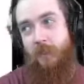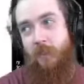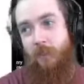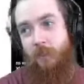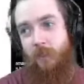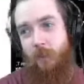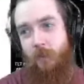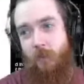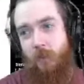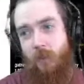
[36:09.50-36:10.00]
near
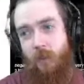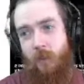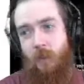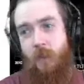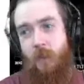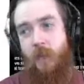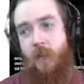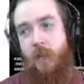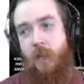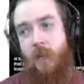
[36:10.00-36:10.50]
future.
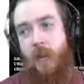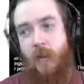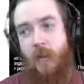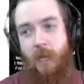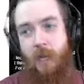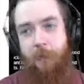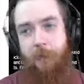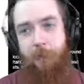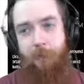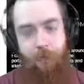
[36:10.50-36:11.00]

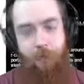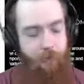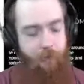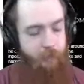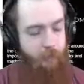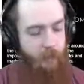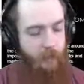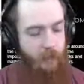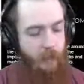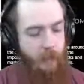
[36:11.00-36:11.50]

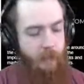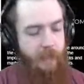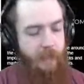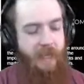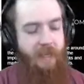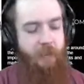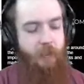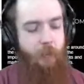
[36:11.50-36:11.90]
Now,